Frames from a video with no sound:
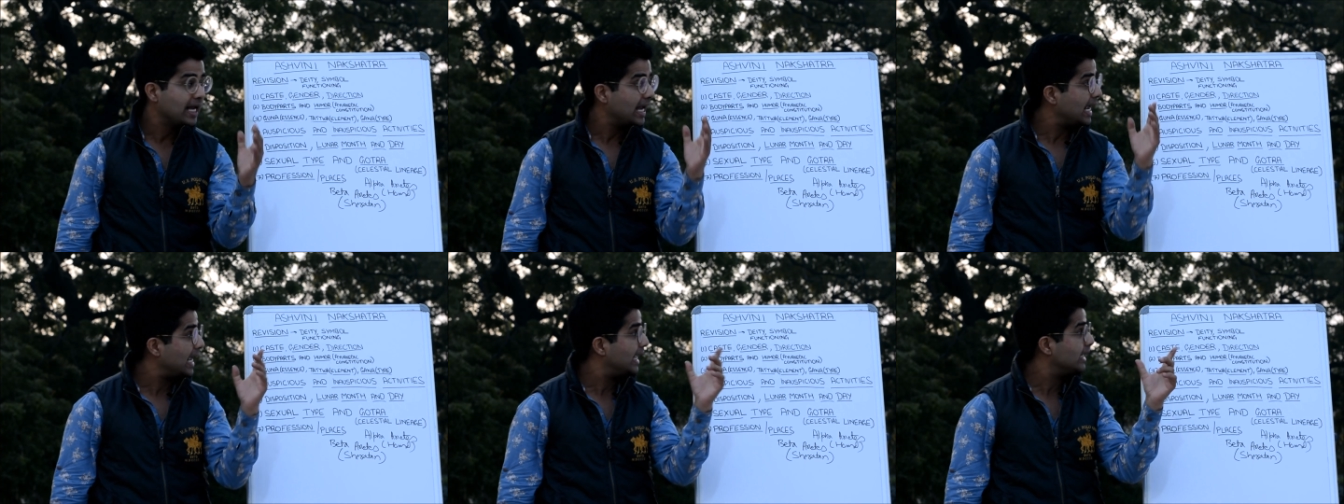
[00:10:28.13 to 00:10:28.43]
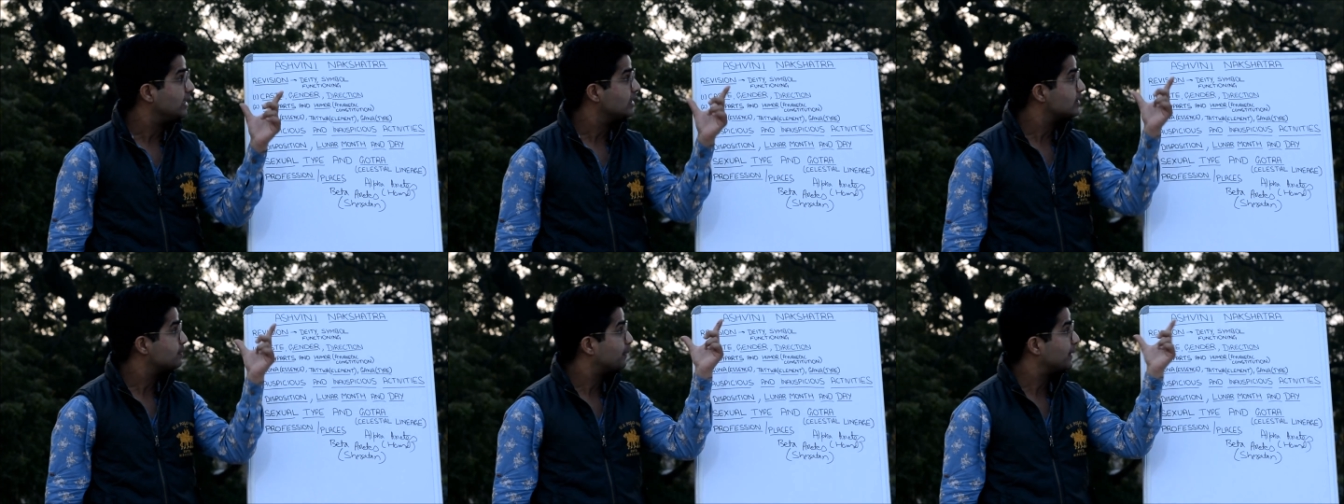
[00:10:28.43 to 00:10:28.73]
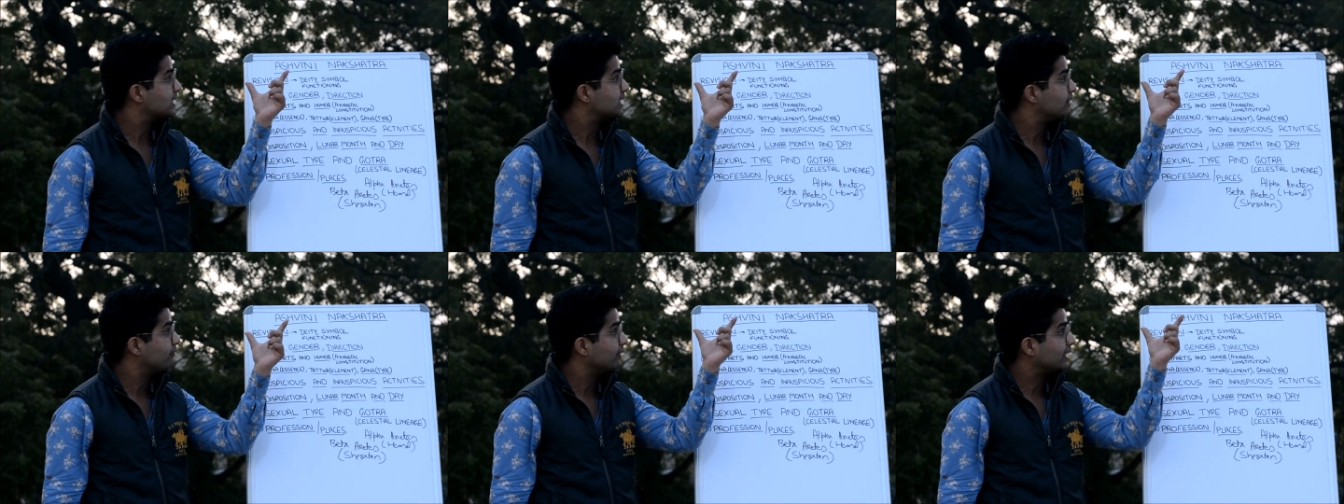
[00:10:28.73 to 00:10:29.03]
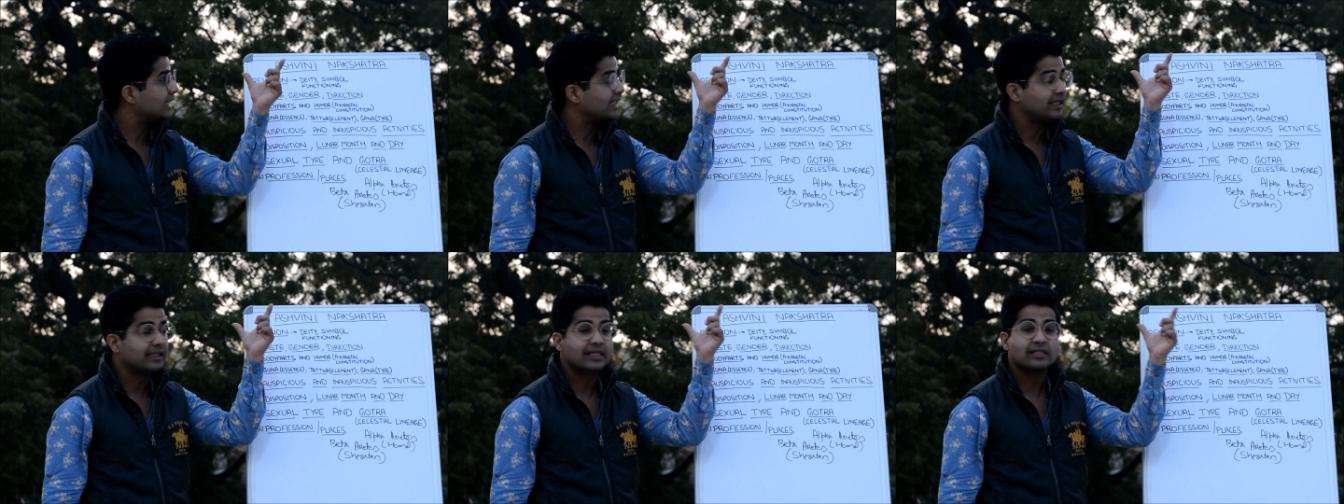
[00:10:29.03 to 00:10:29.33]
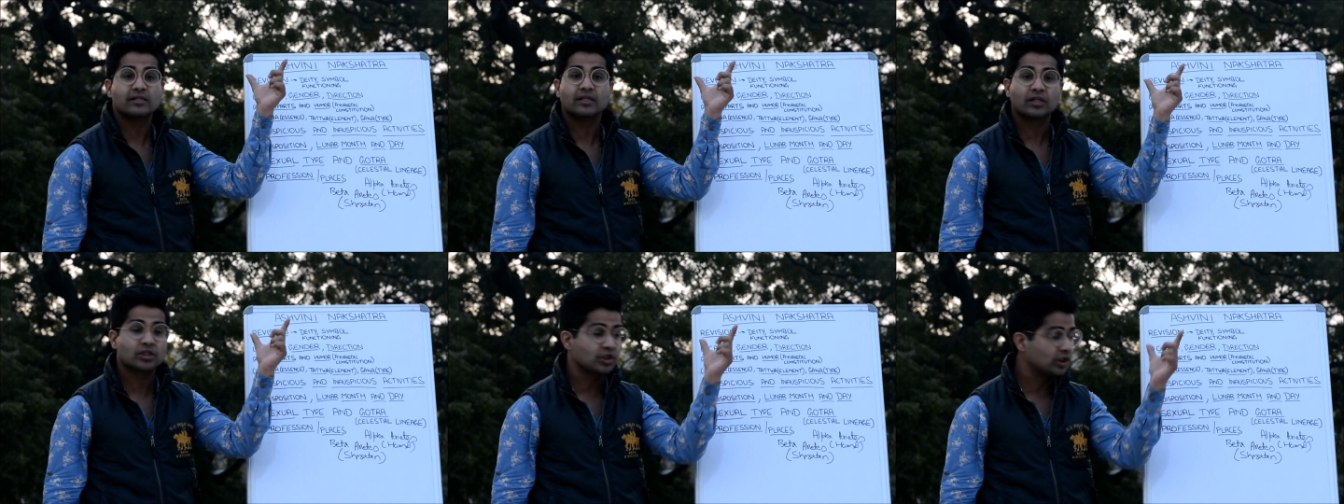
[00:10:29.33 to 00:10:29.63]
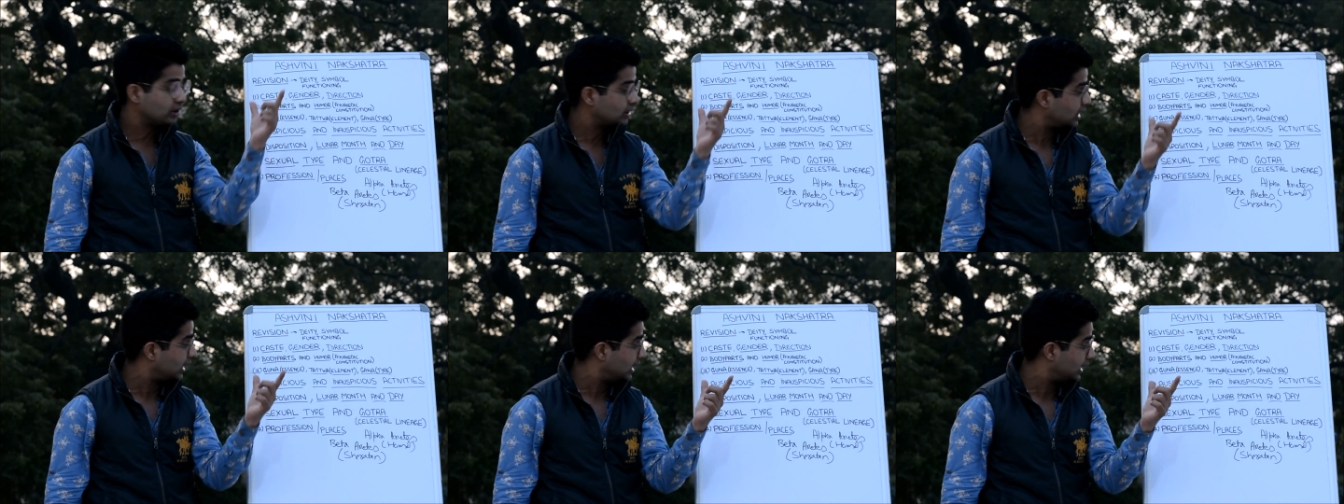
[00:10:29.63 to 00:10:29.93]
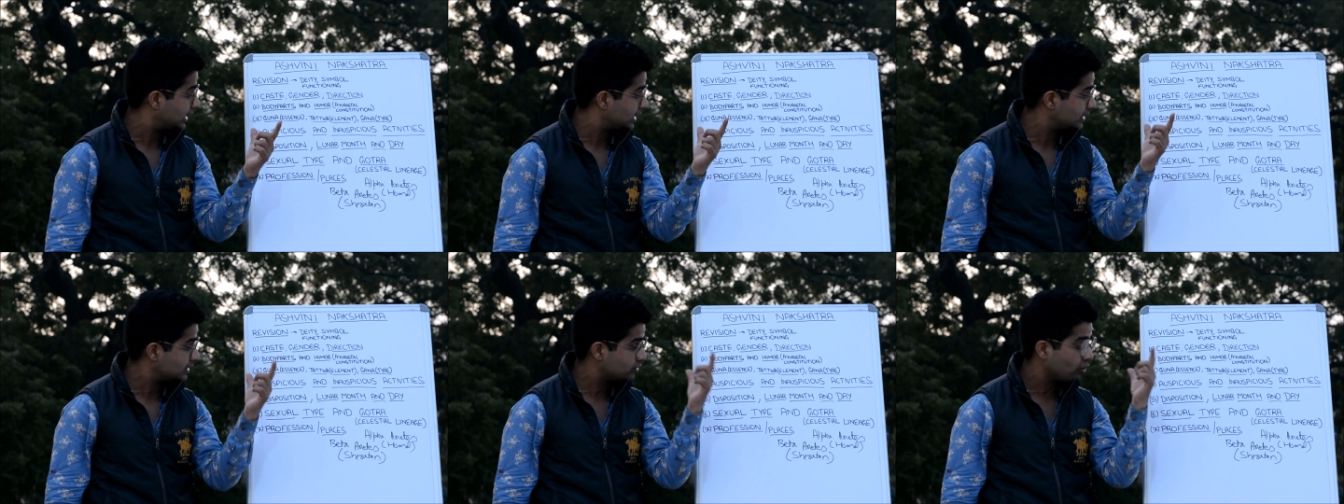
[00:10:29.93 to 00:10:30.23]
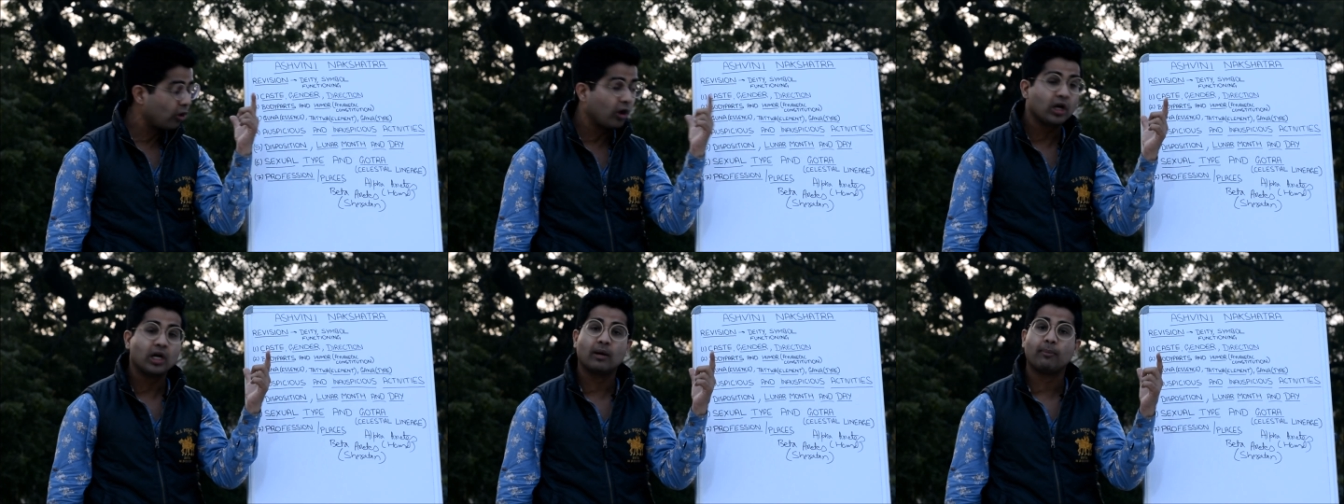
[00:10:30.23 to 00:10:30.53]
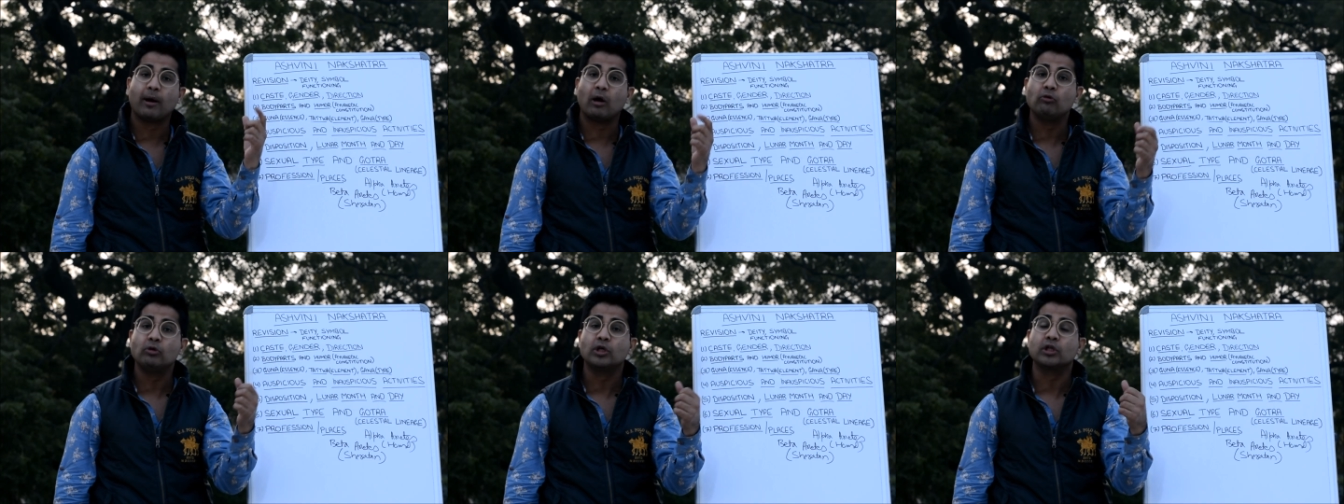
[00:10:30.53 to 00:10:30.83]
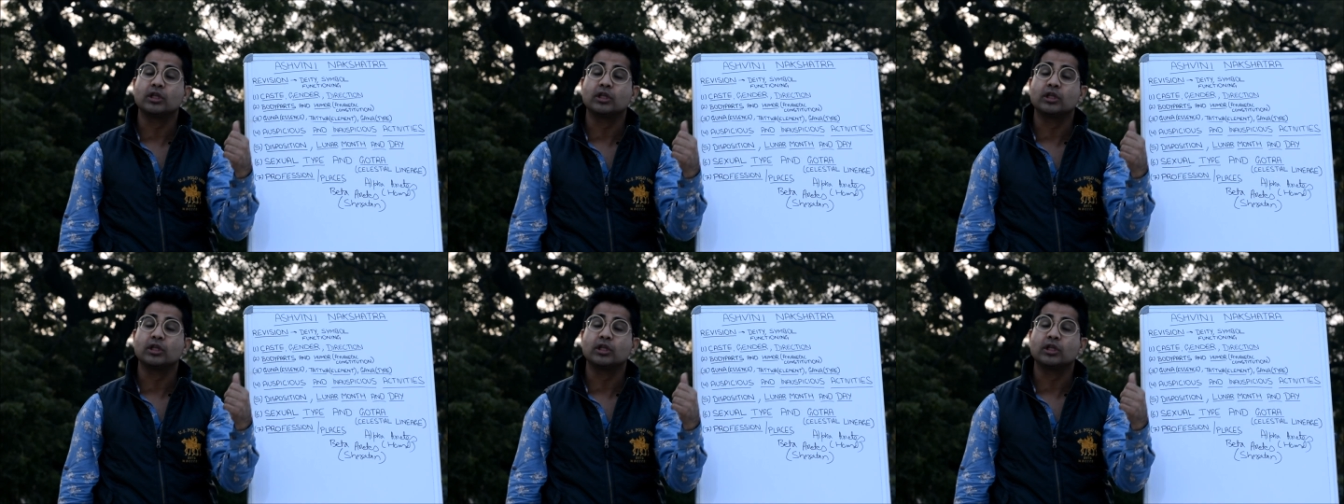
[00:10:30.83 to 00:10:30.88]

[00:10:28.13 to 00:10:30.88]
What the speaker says: And specifically, this nakshatra is all about